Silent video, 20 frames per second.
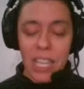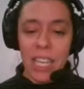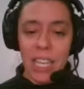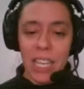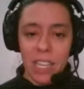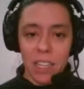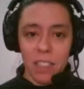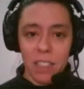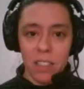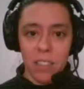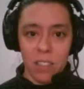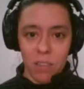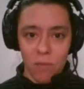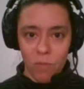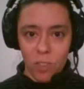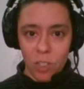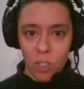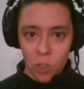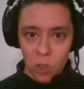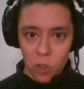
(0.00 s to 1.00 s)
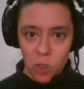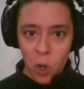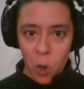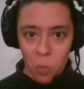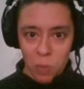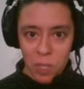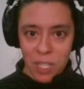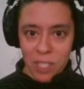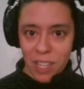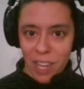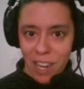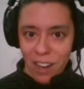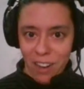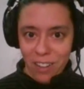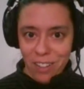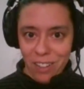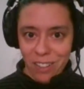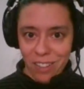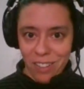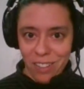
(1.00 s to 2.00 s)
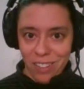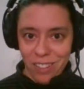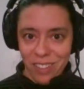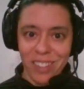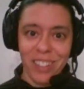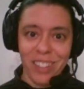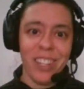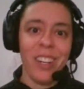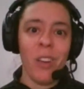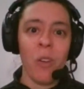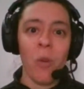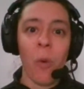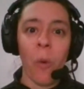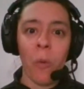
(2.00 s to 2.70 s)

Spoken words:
Don't be scared. We